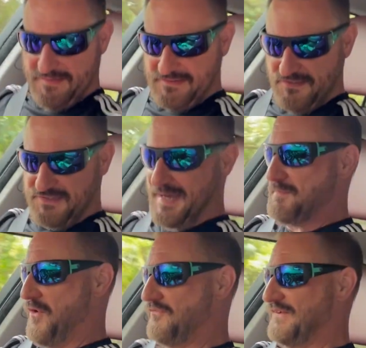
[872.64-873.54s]
It does come
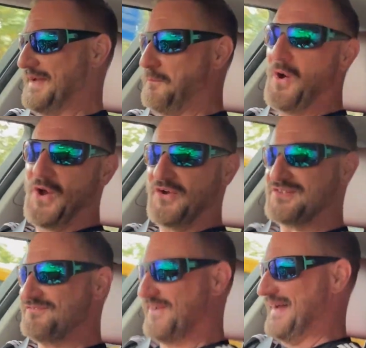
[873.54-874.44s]
off. It
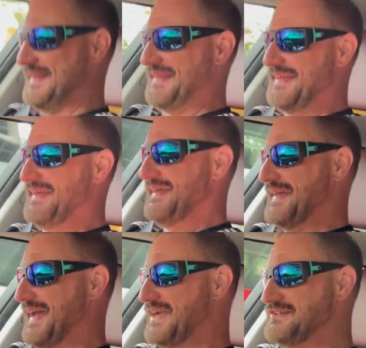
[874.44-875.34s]
works fine.
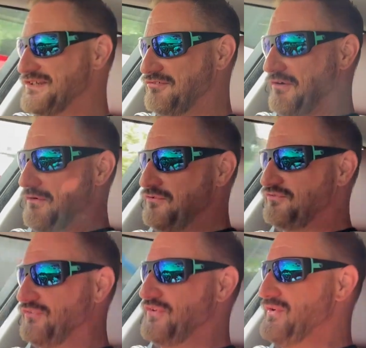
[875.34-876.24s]
It actually scrolls
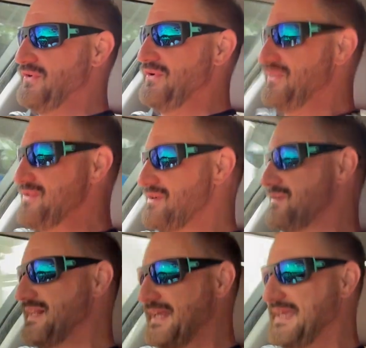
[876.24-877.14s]
through. You can
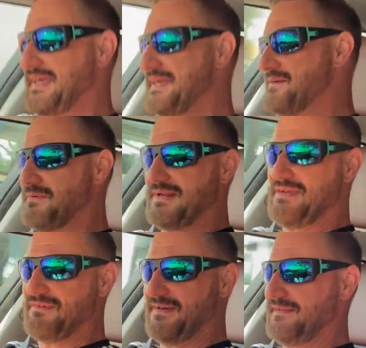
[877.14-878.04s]
click it,
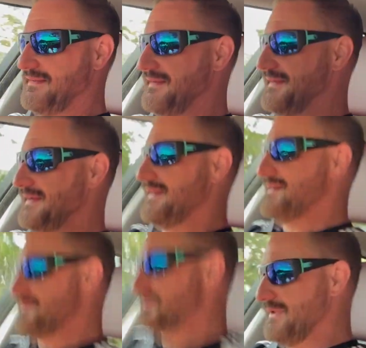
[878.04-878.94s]
whatever,
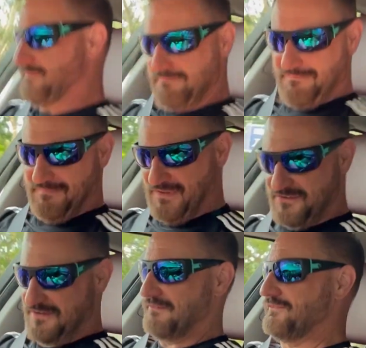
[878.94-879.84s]
but it's
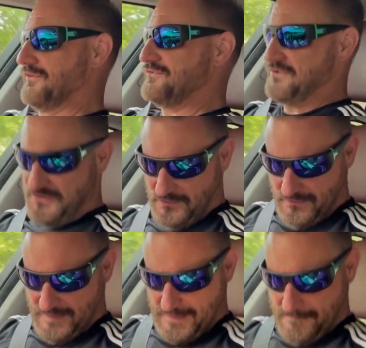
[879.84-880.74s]
kind of not
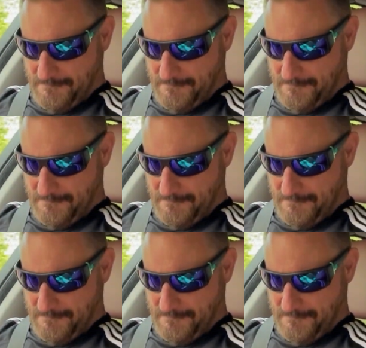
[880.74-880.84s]
secure there.